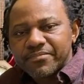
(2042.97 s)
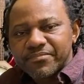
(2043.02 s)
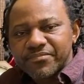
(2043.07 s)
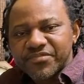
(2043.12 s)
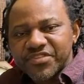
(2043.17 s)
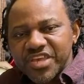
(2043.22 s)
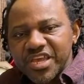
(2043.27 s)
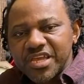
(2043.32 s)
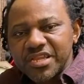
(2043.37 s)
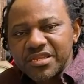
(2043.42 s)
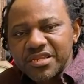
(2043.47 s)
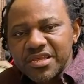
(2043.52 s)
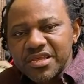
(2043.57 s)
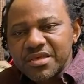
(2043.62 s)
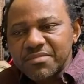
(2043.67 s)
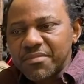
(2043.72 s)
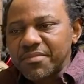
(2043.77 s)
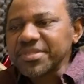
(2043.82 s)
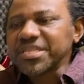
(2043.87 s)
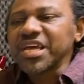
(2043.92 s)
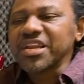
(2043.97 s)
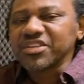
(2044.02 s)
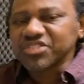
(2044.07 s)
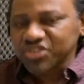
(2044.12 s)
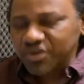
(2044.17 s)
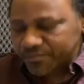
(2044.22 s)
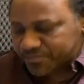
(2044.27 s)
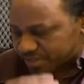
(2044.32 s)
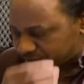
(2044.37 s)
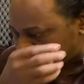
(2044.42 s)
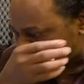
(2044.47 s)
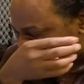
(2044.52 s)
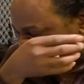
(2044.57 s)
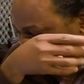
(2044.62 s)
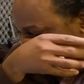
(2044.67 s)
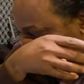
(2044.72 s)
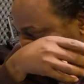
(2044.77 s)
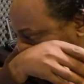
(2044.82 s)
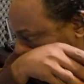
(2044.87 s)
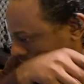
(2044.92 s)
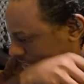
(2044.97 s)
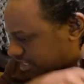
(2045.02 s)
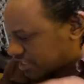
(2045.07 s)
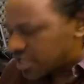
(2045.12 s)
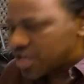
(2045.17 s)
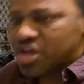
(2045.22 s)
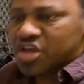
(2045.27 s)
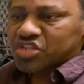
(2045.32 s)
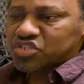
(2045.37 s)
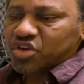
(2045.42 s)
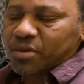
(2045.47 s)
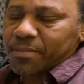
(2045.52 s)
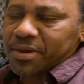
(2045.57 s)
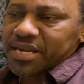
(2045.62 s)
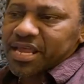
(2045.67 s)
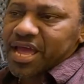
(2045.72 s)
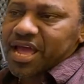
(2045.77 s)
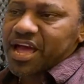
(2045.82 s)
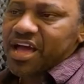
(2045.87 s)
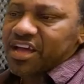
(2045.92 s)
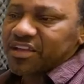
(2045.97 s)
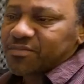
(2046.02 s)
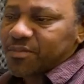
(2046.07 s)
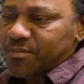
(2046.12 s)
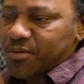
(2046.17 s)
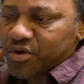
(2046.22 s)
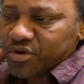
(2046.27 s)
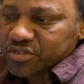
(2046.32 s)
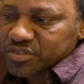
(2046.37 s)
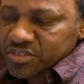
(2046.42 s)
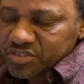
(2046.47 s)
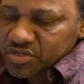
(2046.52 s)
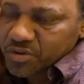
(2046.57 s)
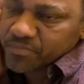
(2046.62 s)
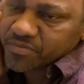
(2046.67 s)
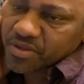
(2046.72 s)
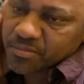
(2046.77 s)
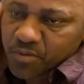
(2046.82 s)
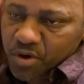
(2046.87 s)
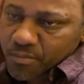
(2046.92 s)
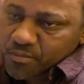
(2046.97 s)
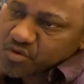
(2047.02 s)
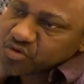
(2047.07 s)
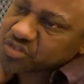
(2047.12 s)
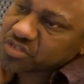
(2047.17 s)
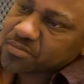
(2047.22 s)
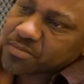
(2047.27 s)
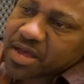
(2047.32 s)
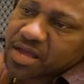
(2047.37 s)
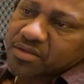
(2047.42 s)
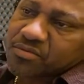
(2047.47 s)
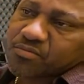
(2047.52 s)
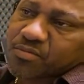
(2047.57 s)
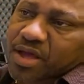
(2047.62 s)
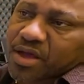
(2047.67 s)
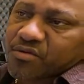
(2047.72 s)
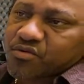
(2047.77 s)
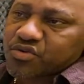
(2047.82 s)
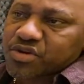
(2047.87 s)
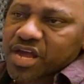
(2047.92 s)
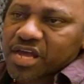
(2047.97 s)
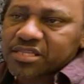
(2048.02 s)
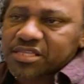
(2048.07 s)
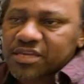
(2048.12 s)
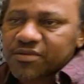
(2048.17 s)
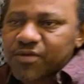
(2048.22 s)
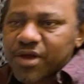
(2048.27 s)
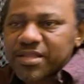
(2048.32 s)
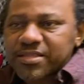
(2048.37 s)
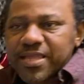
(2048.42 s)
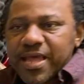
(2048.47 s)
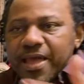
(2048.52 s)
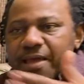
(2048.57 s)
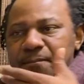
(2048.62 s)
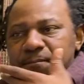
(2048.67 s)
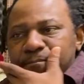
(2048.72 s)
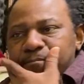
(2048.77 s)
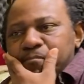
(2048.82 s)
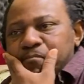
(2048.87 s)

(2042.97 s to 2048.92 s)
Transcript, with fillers: See? Let me tell you something. I'm going to think. Somebody asked me about something about music. I'm going to think. One time,